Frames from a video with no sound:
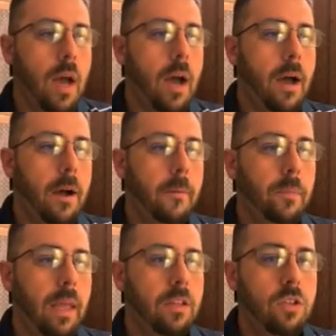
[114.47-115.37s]
Um,
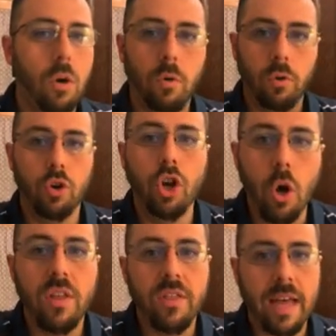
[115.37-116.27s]
and so know
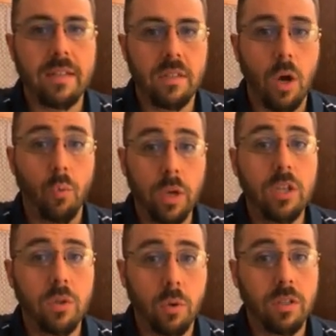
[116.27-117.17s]
that that's a
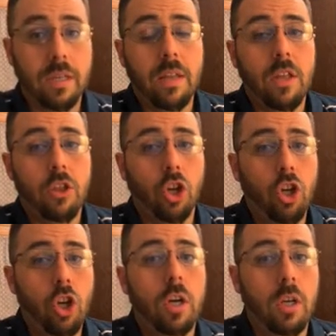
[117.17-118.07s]
resource and that they're
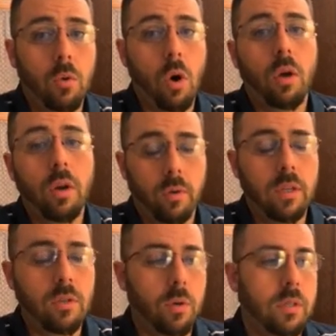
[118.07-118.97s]
good quality
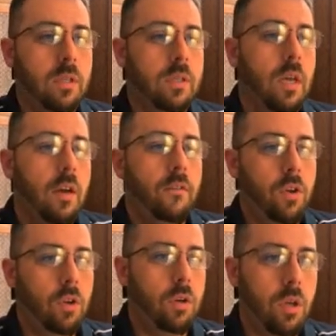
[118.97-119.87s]
resources for
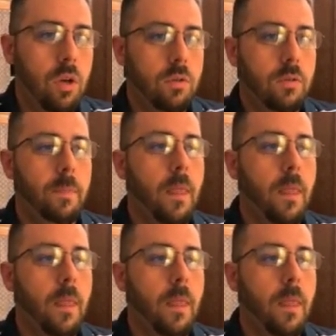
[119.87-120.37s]
you to use.